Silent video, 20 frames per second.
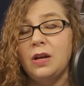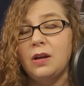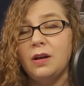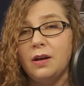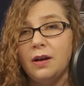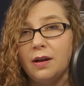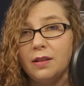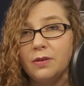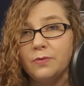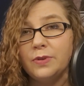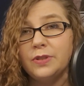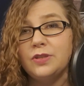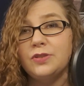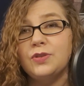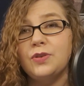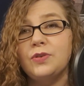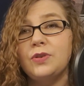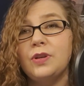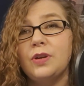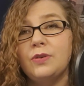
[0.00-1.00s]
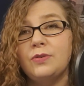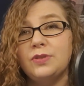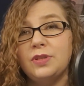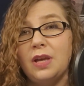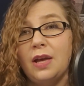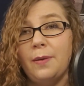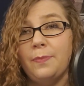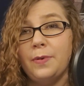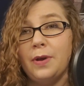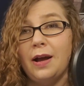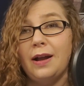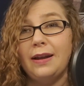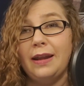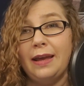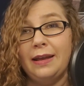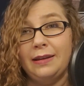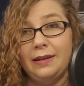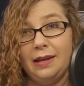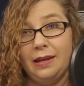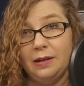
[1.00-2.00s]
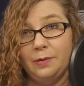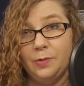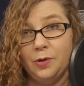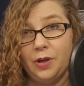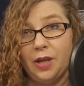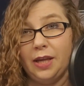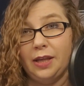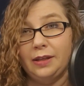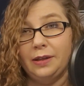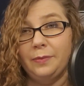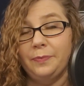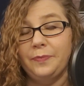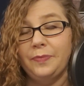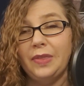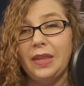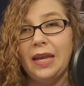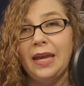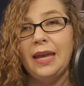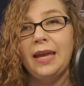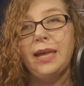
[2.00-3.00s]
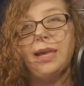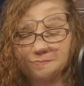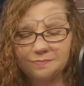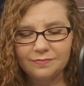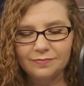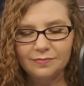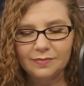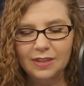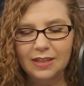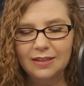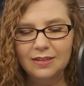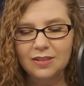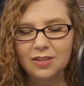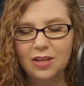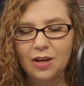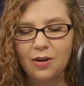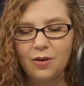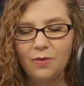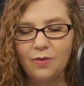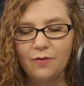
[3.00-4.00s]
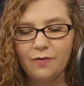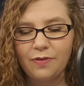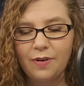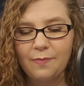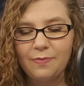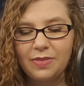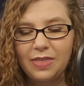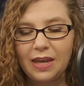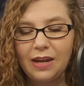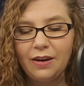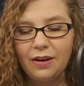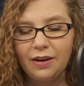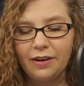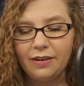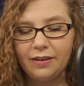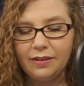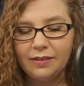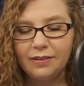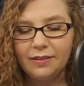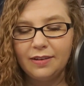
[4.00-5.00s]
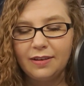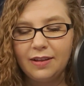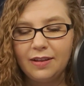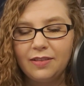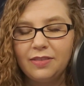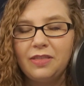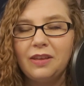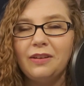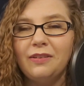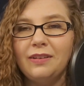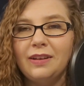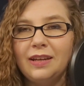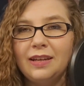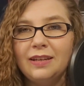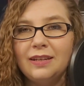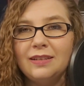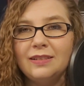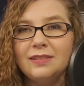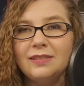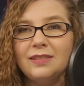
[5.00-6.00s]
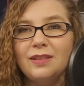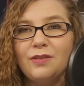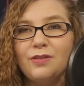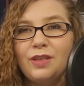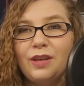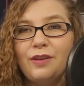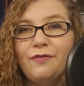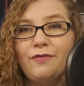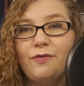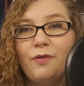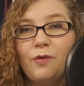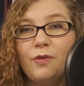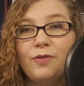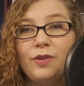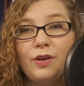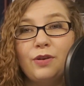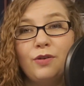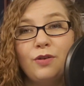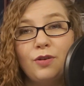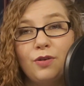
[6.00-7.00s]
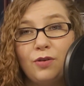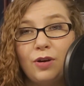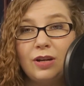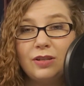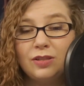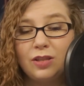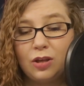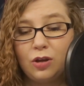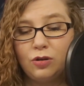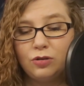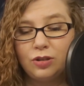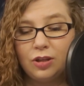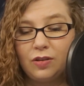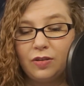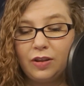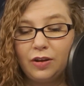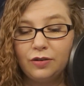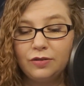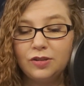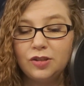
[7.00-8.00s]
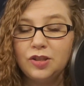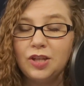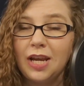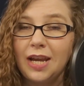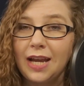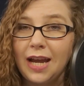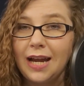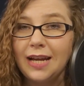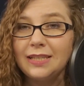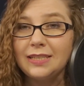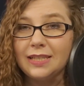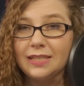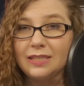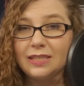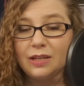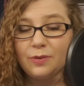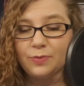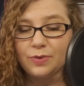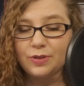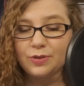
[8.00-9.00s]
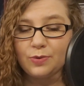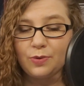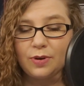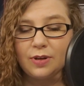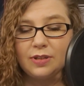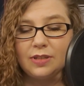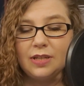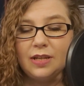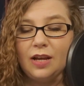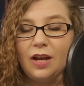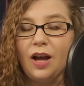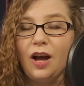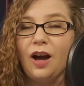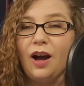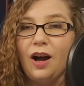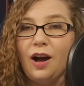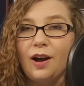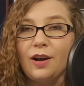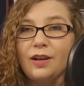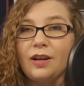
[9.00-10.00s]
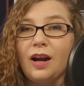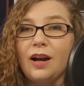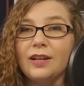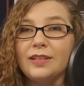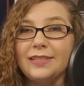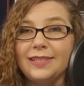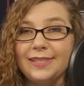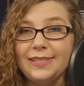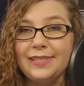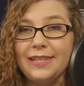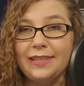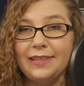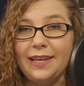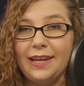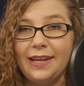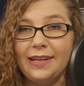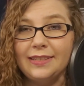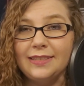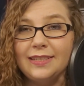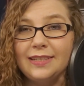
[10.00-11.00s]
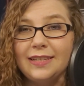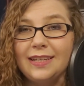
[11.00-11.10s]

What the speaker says: Hollywood Studios, Epcot, and Animal Kingdom. So from there is the 4 that are across the ocean. There's Shanghai Disney Resort, Hong Kong Disneyland,